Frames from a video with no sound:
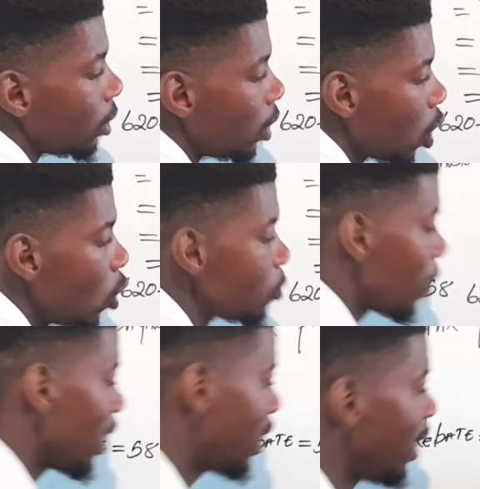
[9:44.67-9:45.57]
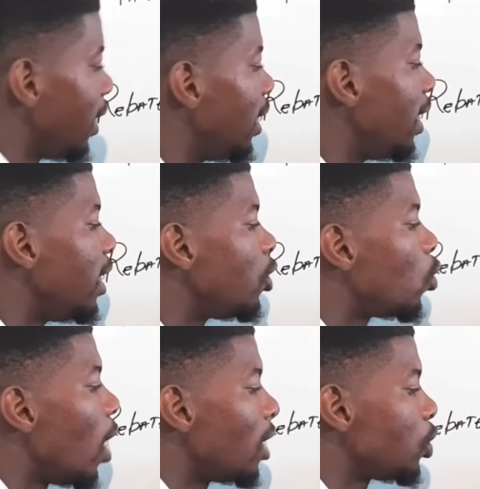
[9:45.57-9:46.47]
close bracket,
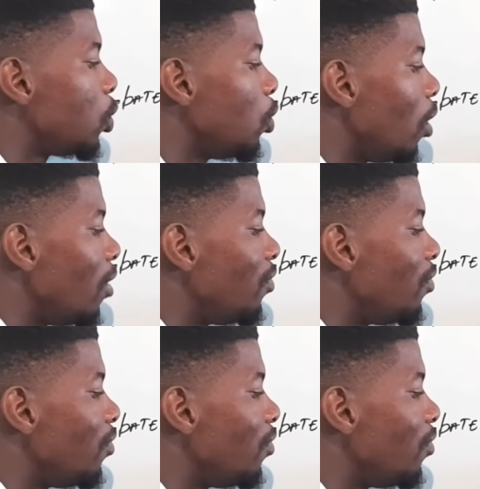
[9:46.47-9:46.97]
equals to